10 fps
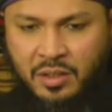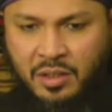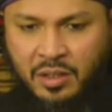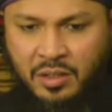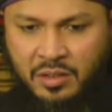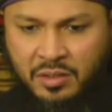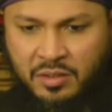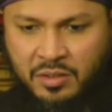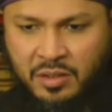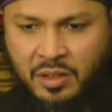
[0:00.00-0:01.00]
And
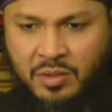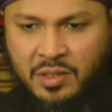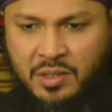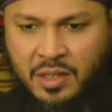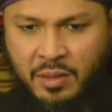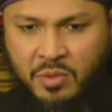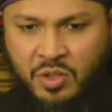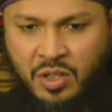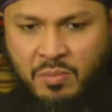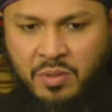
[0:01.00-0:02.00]
that was the same
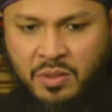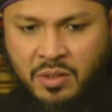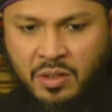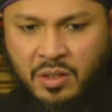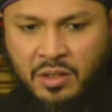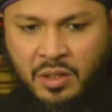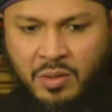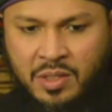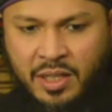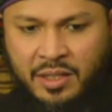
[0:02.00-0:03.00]
sheep that
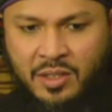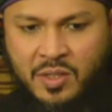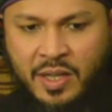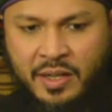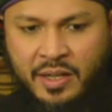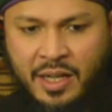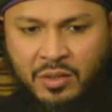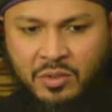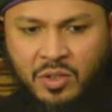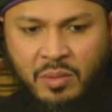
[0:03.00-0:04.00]
was later sent
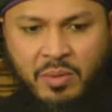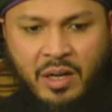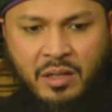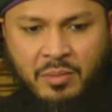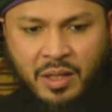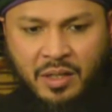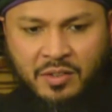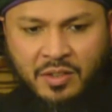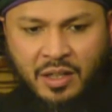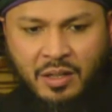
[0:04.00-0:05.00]
down to Ibrahim alayhi
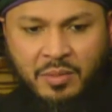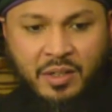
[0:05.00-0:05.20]
salam and